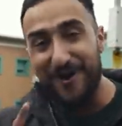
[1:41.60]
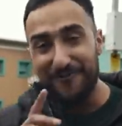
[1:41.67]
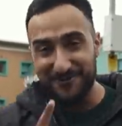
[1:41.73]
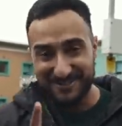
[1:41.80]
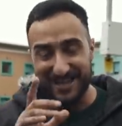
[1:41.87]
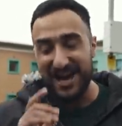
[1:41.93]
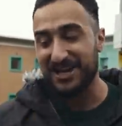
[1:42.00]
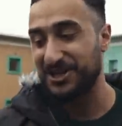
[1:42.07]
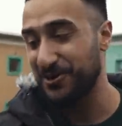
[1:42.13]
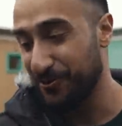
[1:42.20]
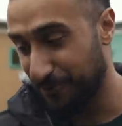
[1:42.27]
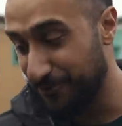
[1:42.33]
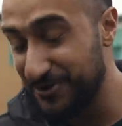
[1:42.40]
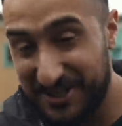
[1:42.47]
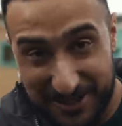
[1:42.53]
My wife was the
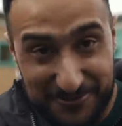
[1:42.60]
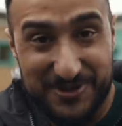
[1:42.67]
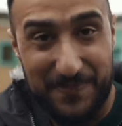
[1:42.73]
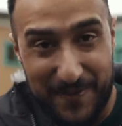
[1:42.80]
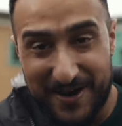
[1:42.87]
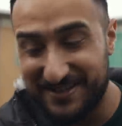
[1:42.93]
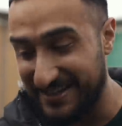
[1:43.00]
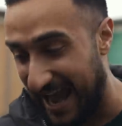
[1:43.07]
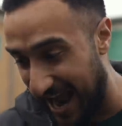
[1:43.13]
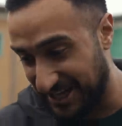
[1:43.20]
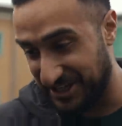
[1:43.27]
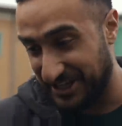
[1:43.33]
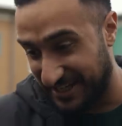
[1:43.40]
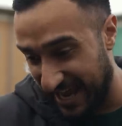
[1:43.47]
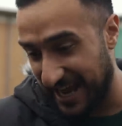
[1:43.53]
actual. Well, she was the person that
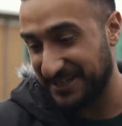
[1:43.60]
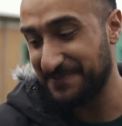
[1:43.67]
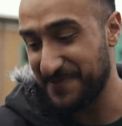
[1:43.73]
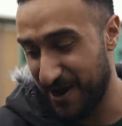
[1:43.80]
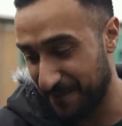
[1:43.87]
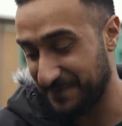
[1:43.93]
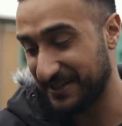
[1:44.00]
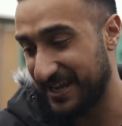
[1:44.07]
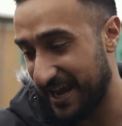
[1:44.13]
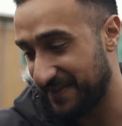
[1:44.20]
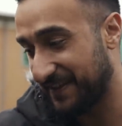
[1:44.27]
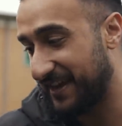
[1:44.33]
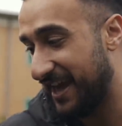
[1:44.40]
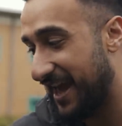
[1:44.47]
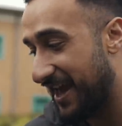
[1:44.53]
actually gassed me up to
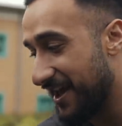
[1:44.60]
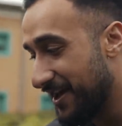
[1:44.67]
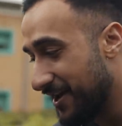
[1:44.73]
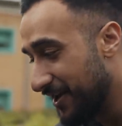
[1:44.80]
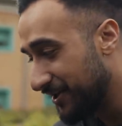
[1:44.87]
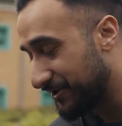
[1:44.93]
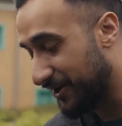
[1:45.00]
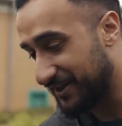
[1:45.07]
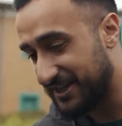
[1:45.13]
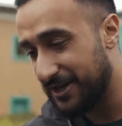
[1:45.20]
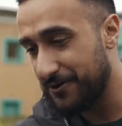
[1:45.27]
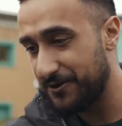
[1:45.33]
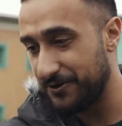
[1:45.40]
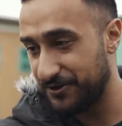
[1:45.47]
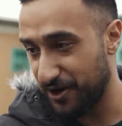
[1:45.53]
get the kit. So I
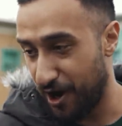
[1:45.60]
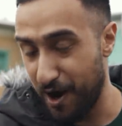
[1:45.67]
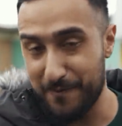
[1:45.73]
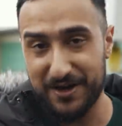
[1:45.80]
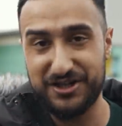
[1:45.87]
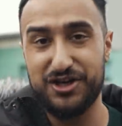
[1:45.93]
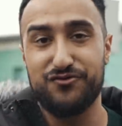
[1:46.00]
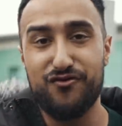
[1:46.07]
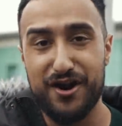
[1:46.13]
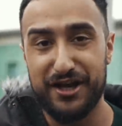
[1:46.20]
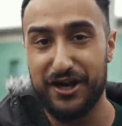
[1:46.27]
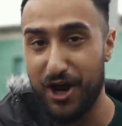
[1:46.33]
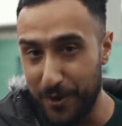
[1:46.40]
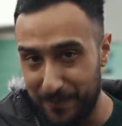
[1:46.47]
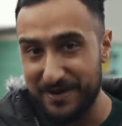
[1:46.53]
tell you, so I'm actually
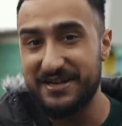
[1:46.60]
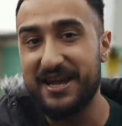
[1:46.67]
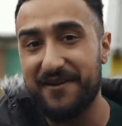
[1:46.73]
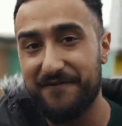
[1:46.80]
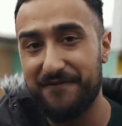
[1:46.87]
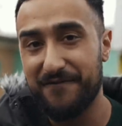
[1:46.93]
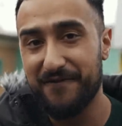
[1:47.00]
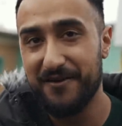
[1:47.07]
running an open diff.